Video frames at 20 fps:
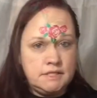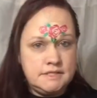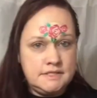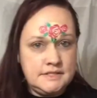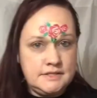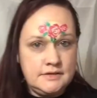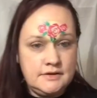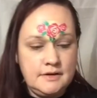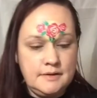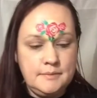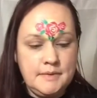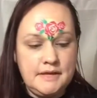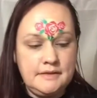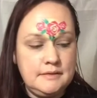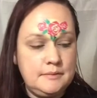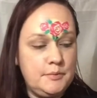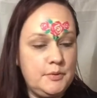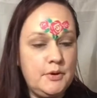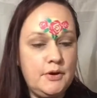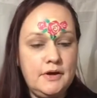Sorry about
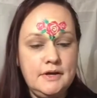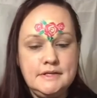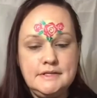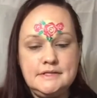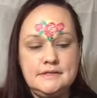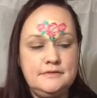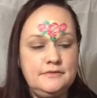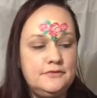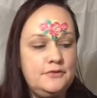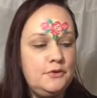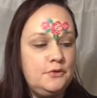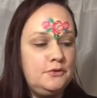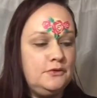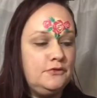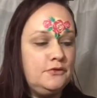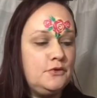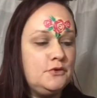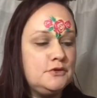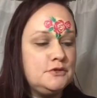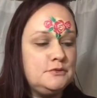the pause. The phone,
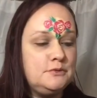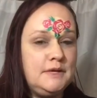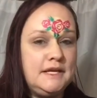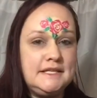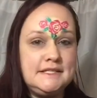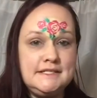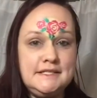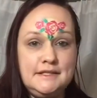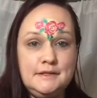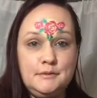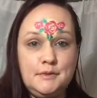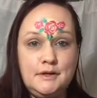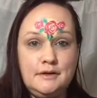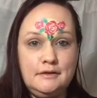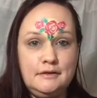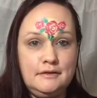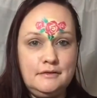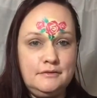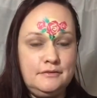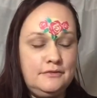of course, rings in the
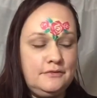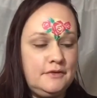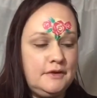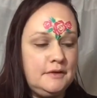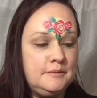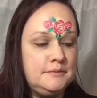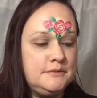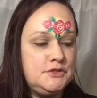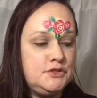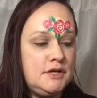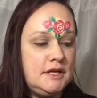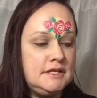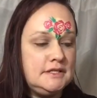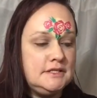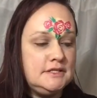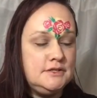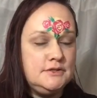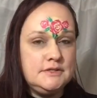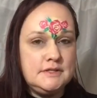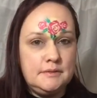middle of trying
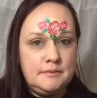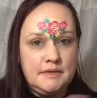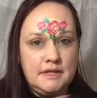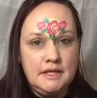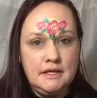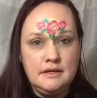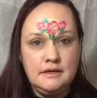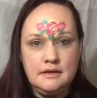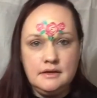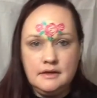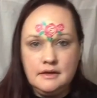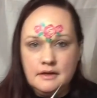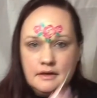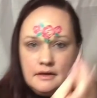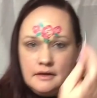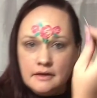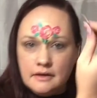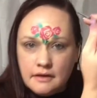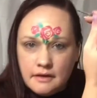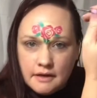to do something.
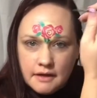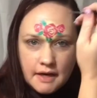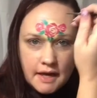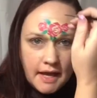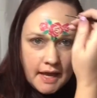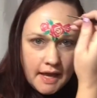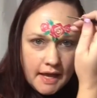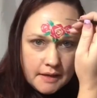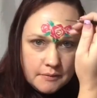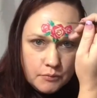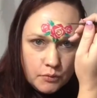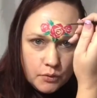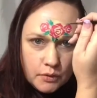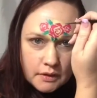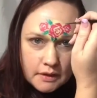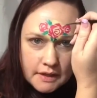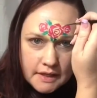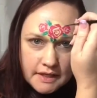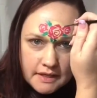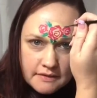I'm going to add
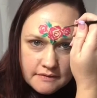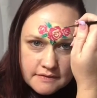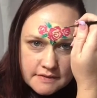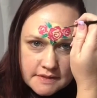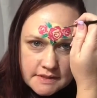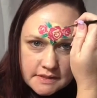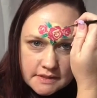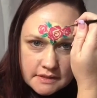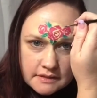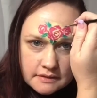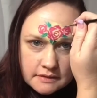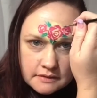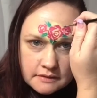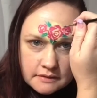more leaves.